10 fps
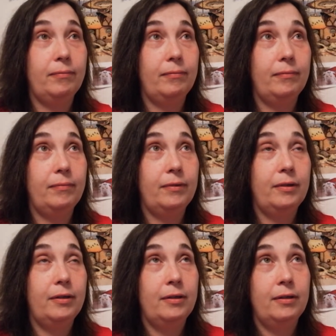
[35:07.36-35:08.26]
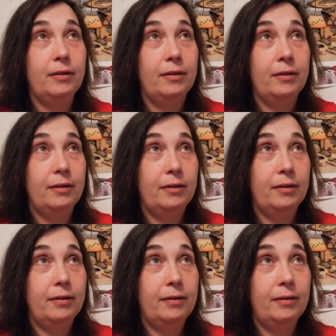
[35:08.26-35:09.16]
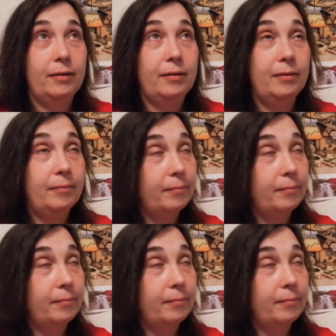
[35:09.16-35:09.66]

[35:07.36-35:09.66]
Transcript: Nobody speaks.